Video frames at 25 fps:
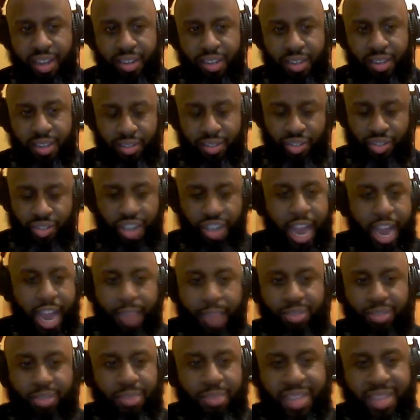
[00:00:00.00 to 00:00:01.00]

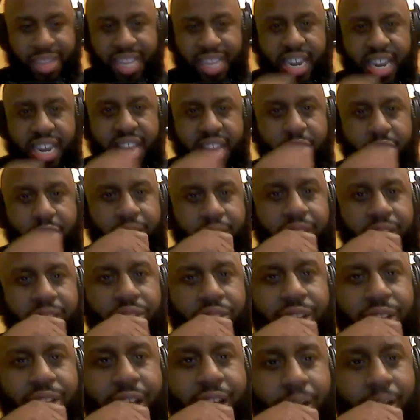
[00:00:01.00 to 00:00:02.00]
jabs him in the knee with a
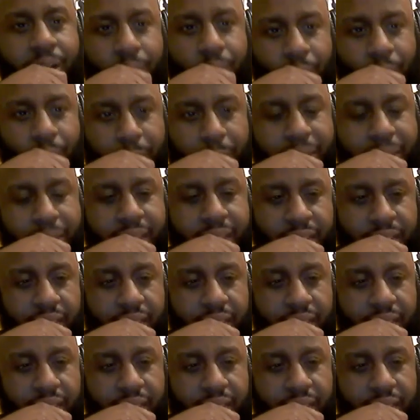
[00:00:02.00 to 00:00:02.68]
chair repeatedly.